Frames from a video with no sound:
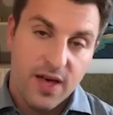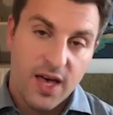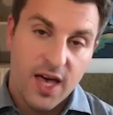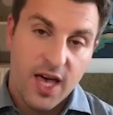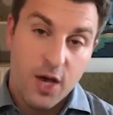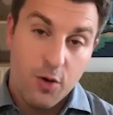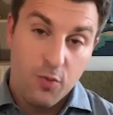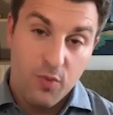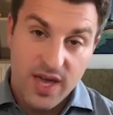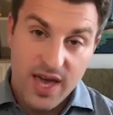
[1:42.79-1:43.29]

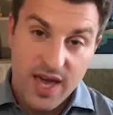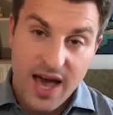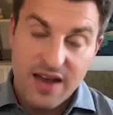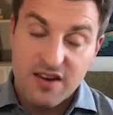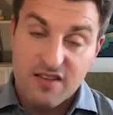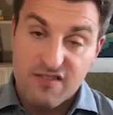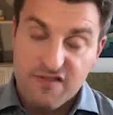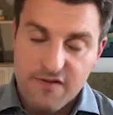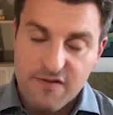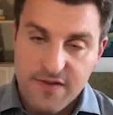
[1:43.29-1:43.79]
and we had to
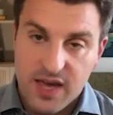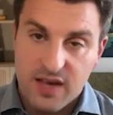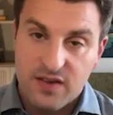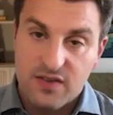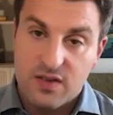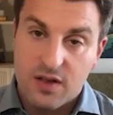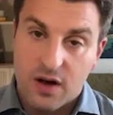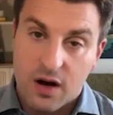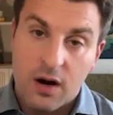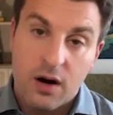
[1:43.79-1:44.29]
face
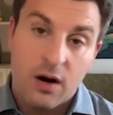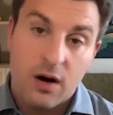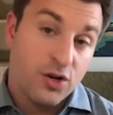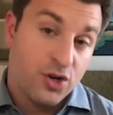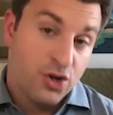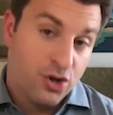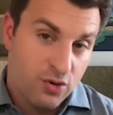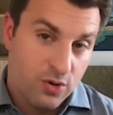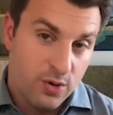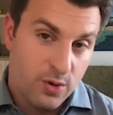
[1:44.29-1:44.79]
the hard
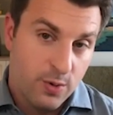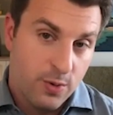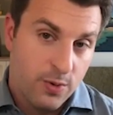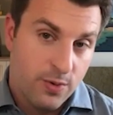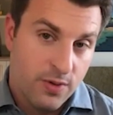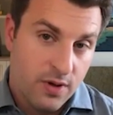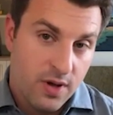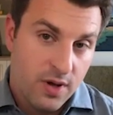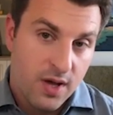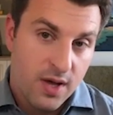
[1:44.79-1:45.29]
truth
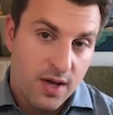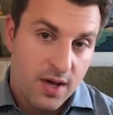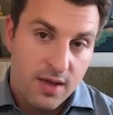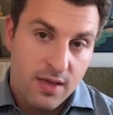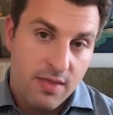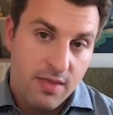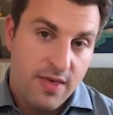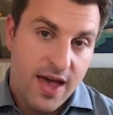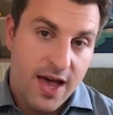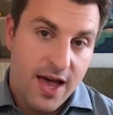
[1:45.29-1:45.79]

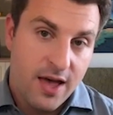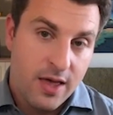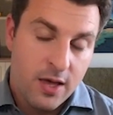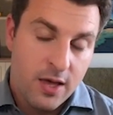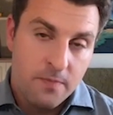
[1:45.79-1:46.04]
that